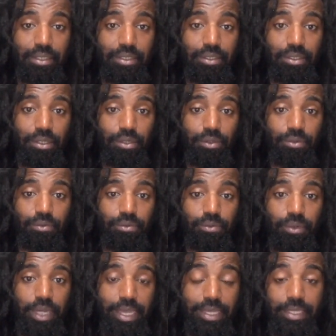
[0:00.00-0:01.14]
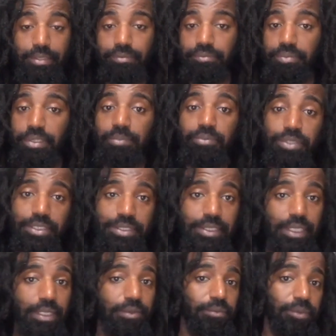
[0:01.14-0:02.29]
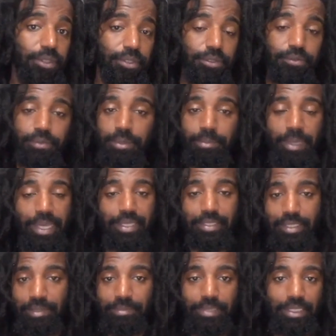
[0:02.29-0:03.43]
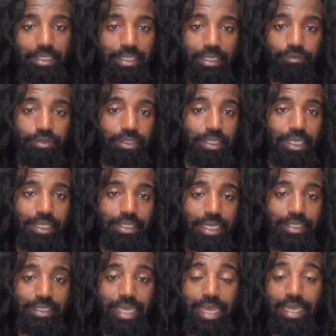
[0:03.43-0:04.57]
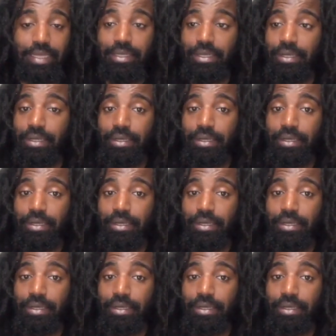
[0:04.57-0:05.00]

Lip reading: you know, and people can say, well, the pandemic and everything like that.